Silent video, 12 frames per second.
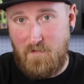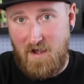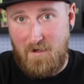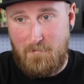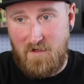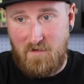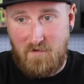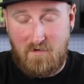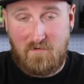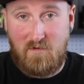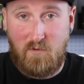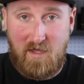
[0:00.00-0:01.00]
in my
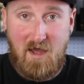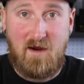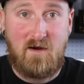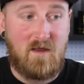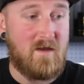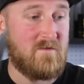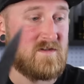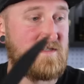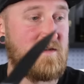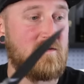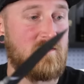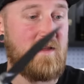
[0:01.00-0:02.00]
opinion, to carry every
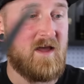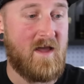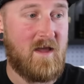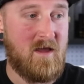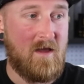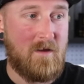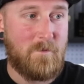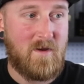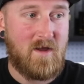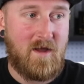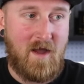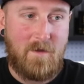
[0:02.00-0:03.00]
single day.
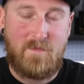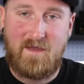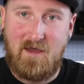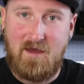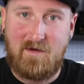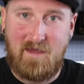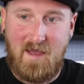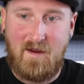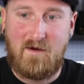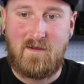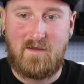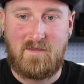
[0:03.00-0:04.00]
But I began
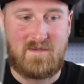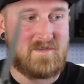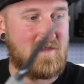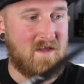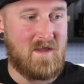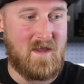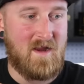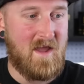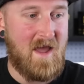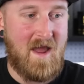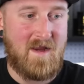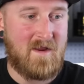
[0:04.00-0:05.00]
carrying this thing, and I
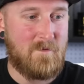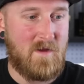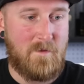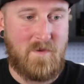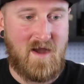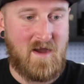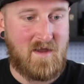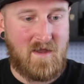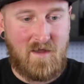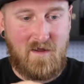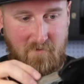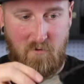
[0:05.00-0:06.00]
had it in my
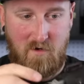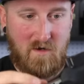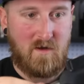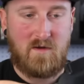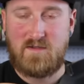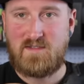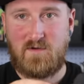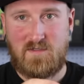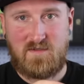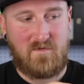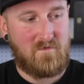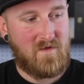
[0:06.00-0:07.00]
pocket for all
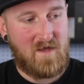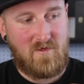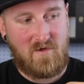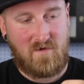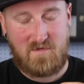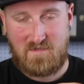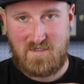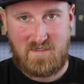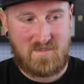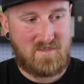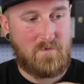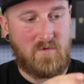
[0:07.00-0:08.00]
sorts of adventures. It's
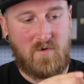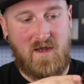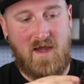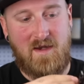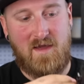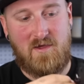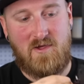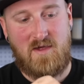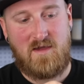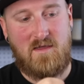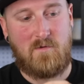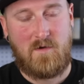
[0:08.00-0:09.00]
a simple Kydex
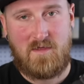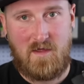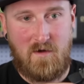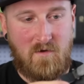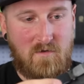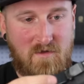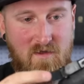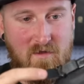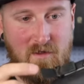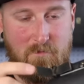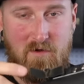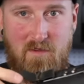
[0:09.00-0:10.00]
sheath with an
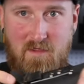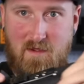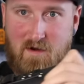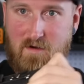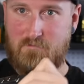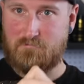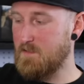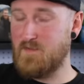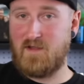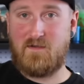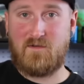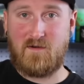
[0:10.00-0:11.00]
UltiClip on there. And
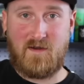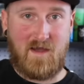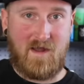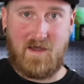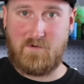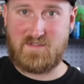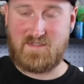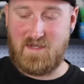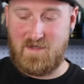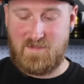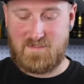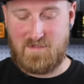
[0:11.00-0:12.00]
believe it or not, I would
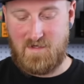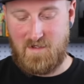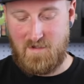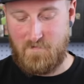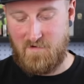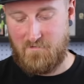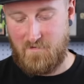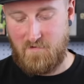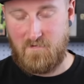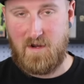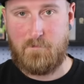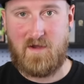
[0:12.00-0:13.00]
slide this thing in my
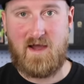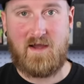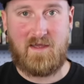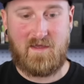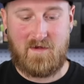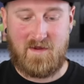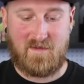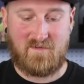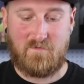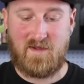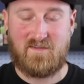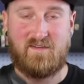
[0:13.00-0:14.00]
front right pocket next
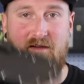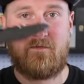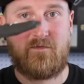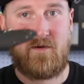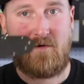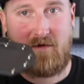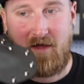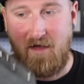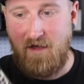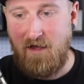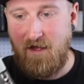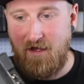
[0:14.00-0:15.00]
to my cell phone,
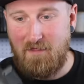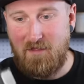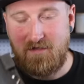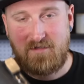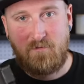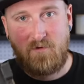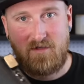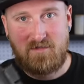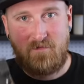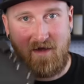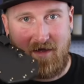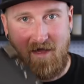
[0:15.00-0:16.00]
and this was
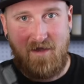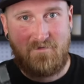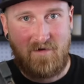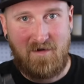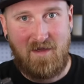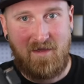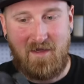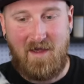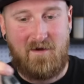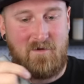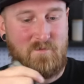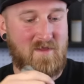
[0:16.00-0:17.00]
my everyday
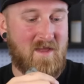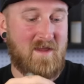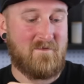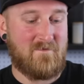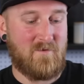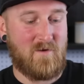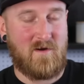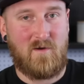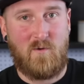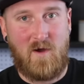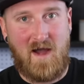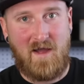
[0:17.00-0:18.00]
carry blade for a
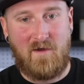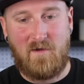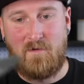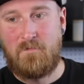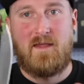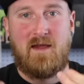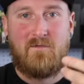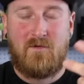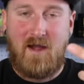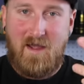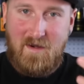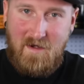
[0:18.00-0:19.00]
while. Then
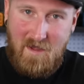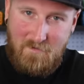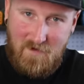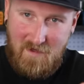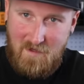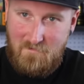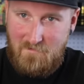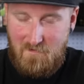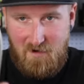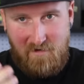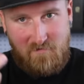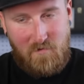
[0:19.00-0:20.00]
Ryan and I became
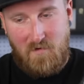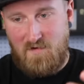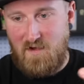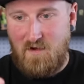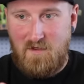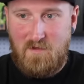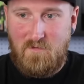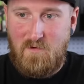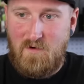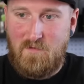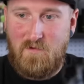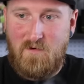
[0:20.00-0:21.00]
friends. We were talking
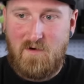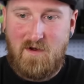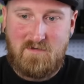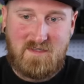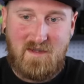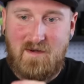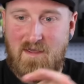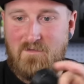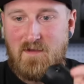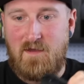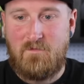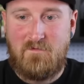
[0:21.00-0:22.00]
more and more. I was kind of
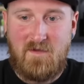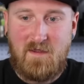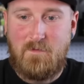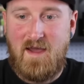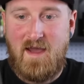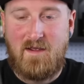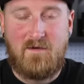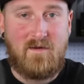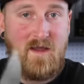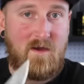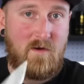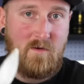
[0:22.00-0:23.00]
giving him feedback on
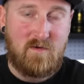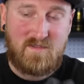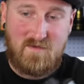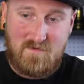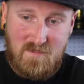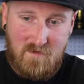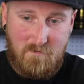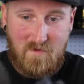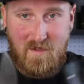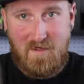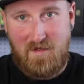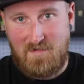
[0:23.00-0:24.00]
how I was using the
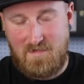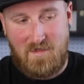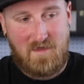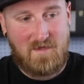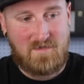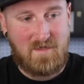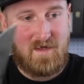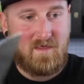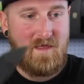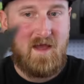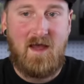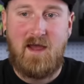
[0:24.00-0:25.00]
blades and things like
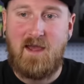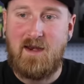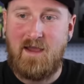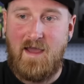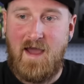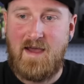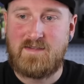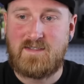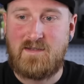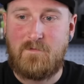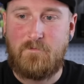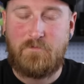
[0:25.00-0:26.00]
that, and I asked
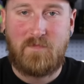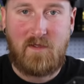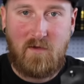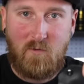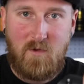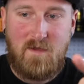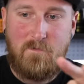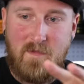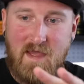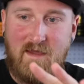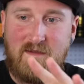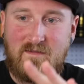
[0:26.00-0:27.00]
him, could we
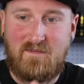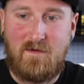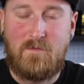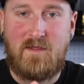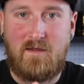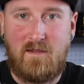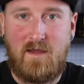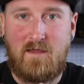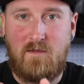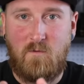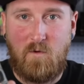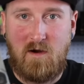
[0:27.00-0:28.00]
make something
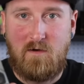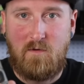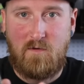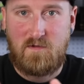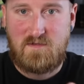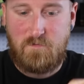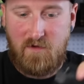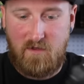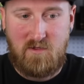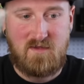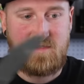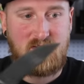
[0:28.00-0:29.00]
like the Workhorse, but
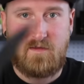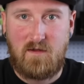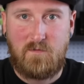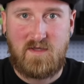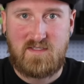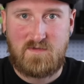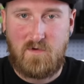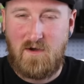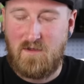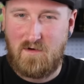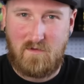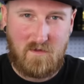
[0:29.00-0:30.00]
just a little bit
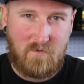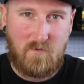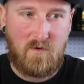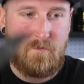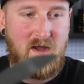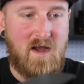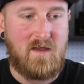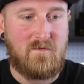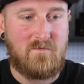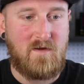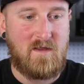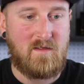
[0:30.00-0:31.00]
smaller, a little more pocket
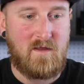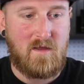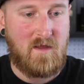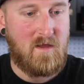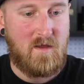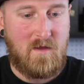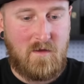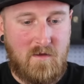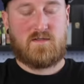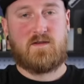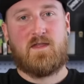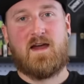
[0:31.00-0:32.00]
friendly?
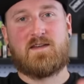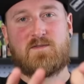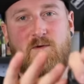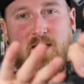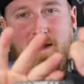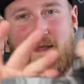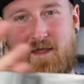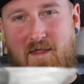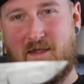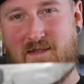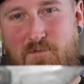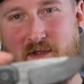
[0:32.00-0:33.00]
So that is when
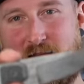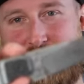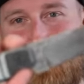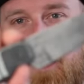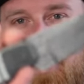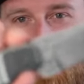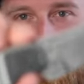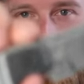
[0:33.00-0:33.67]
this blade right here